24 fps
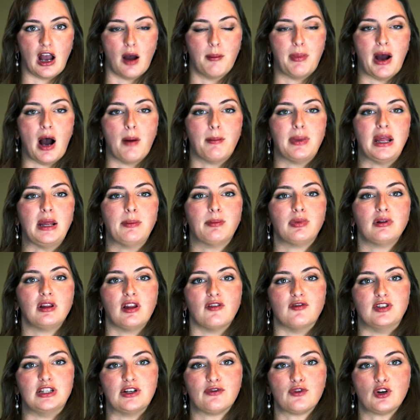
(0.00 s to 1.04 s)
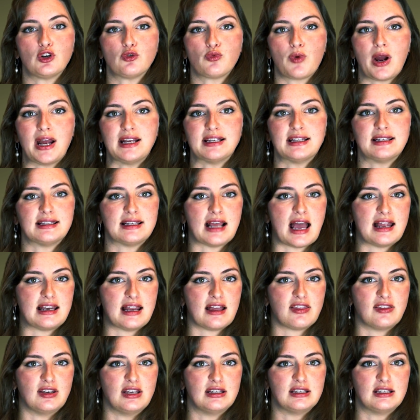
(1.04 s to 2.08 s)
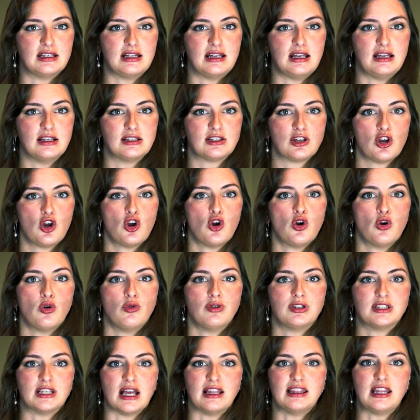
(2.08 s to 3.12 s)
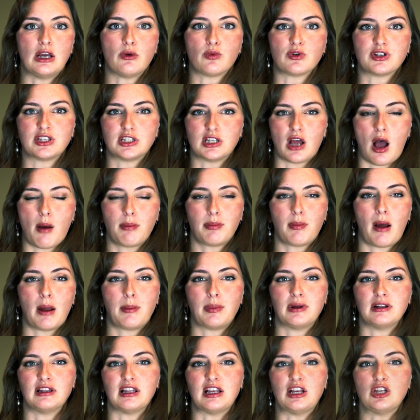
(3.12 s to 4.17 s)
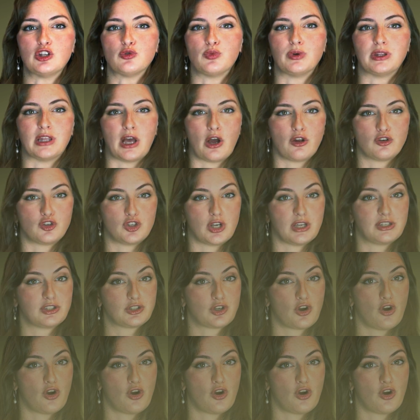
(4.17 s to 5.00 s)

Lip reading: about people of different races and ethnicities who said they were stopped by police without just